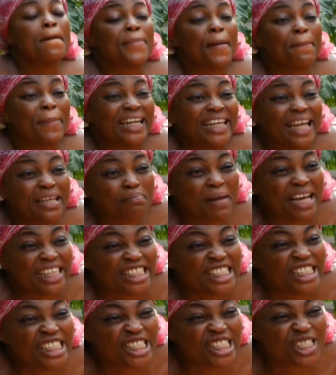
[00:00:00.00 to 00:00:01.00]
Papa, let my
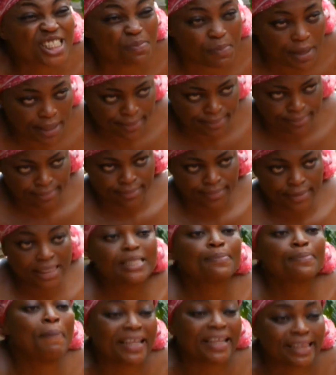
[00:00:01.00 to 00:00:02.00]
teeth smell.
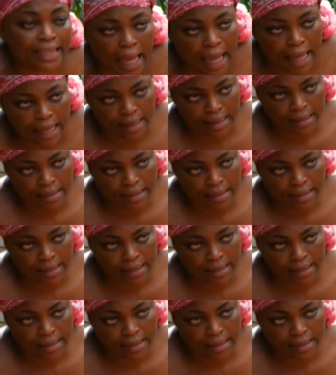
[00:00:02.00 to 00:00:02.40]
It's better